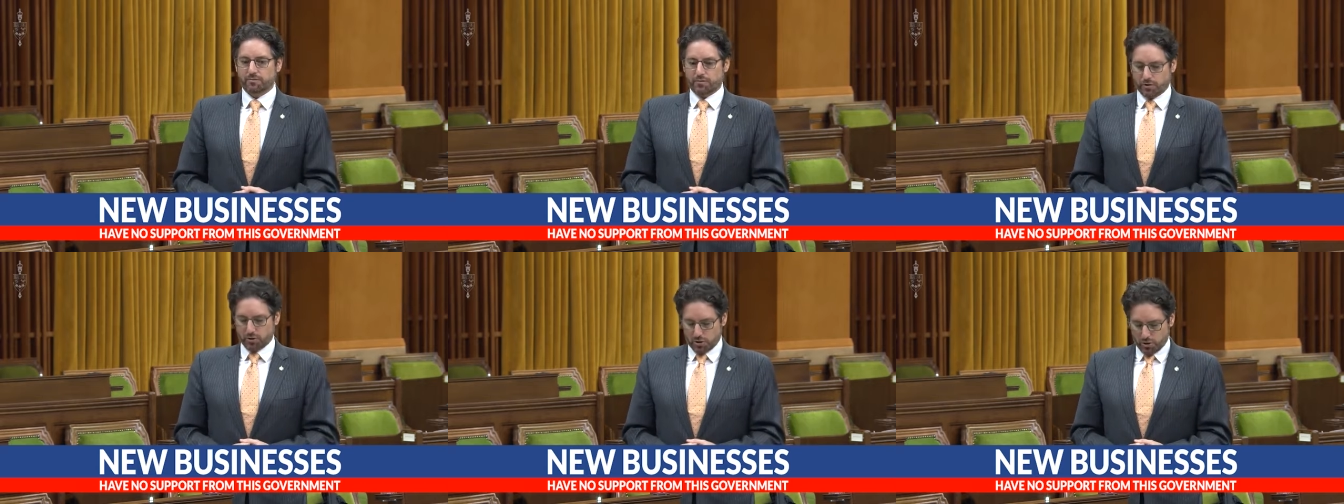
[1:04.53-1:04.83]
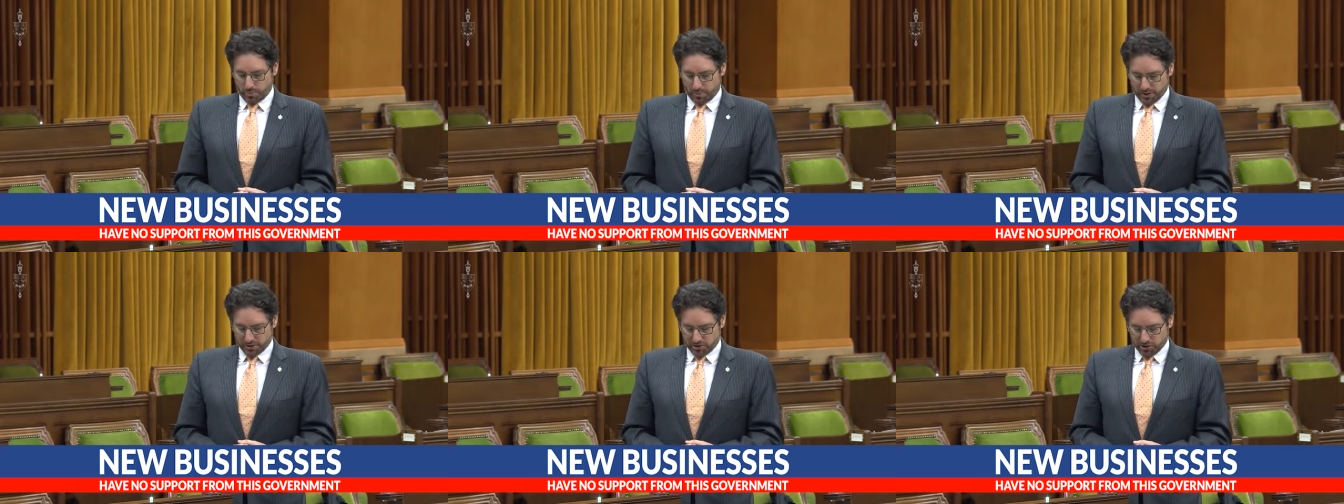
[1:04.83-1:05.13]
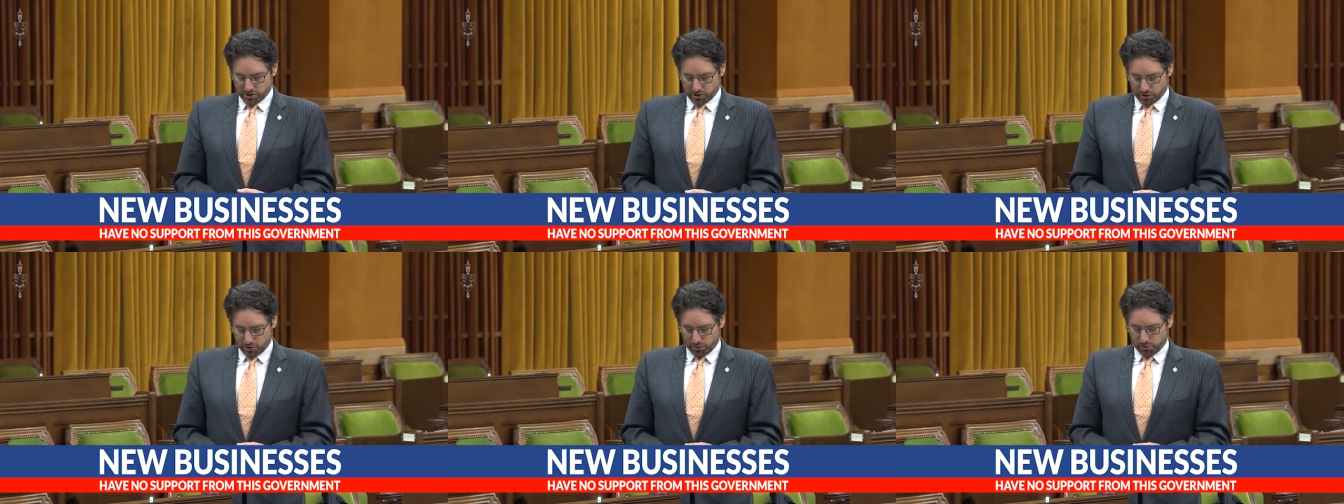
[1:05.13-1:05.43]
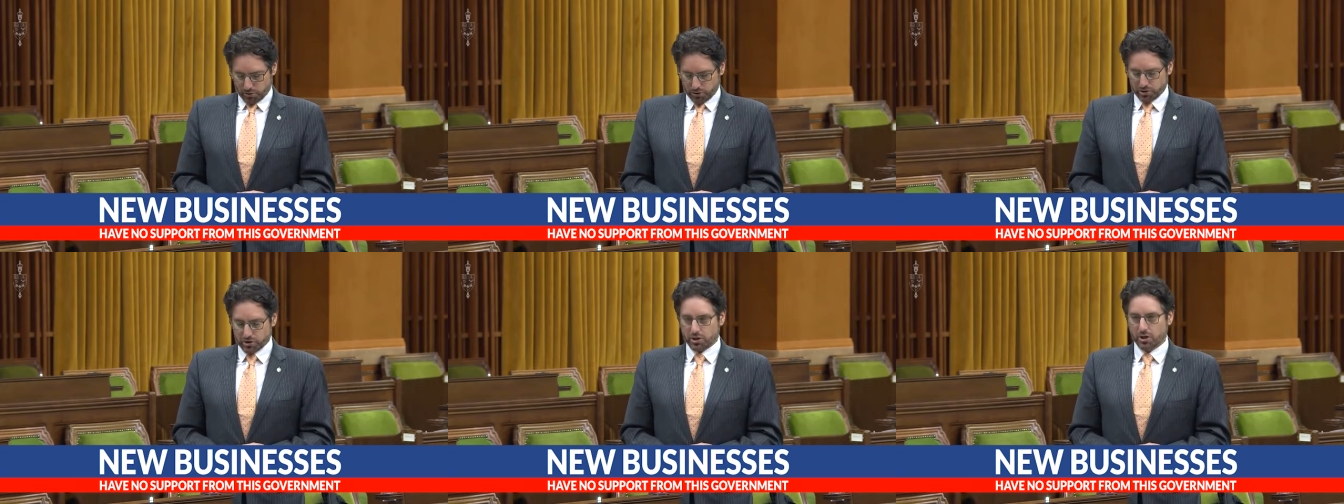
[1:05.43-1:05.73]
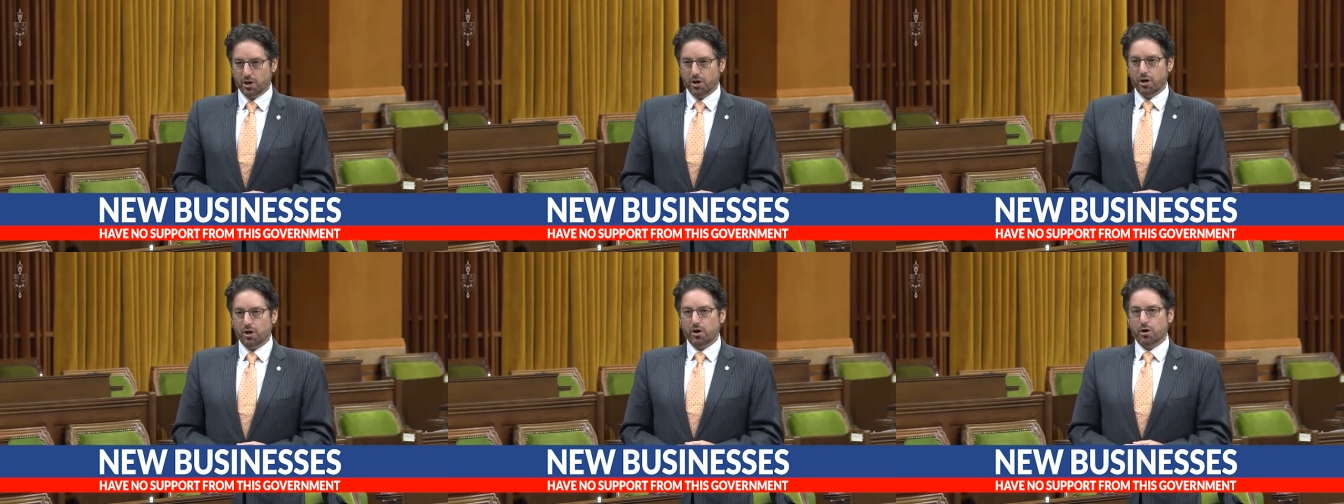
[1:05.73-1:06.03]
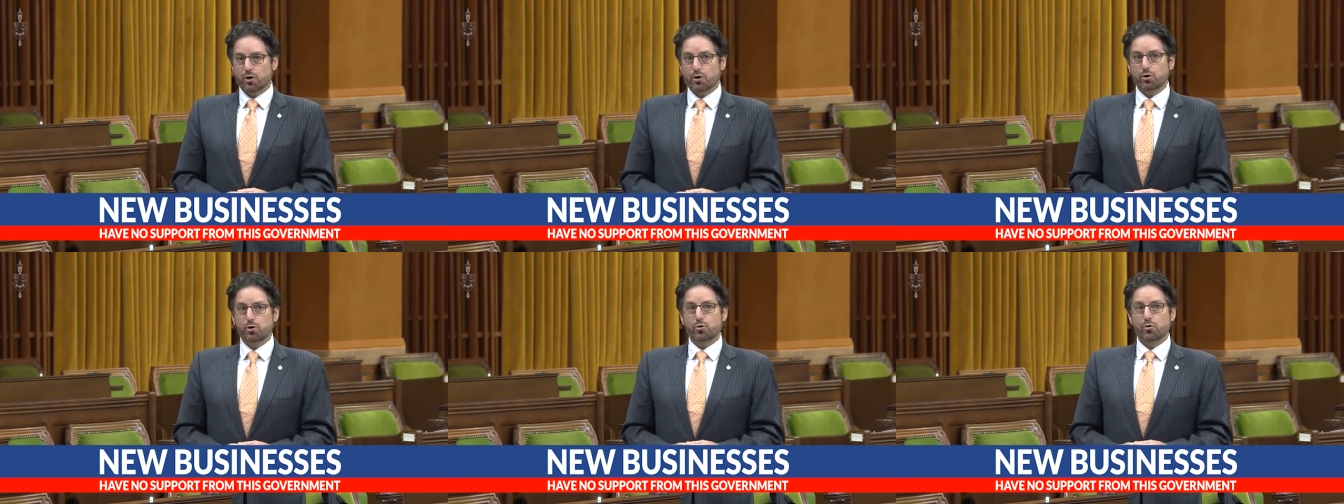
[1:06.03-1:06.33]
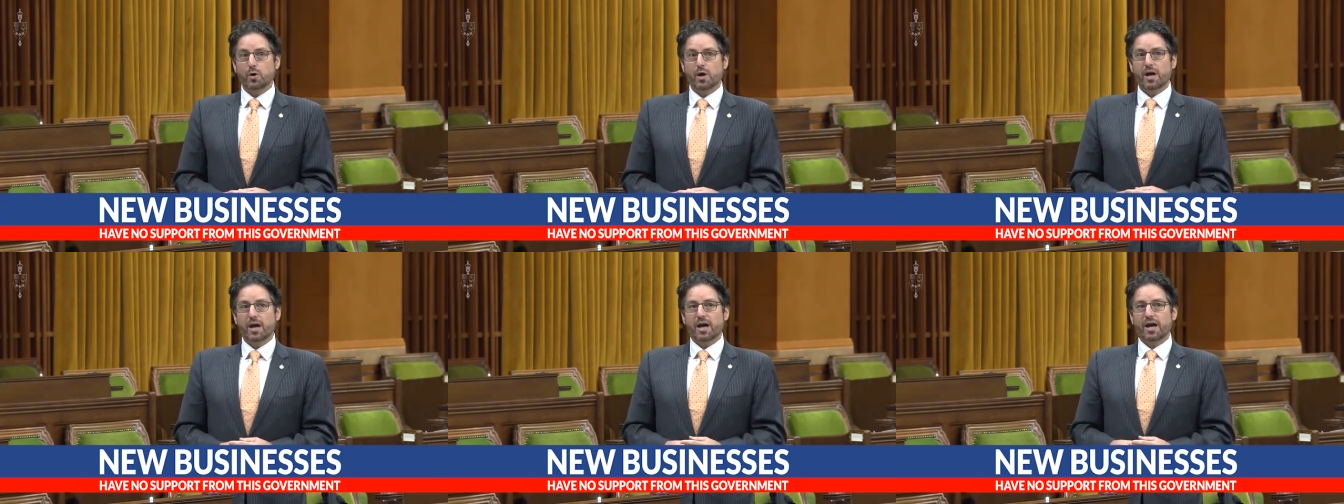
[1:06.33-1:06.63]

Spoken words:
for new business owners who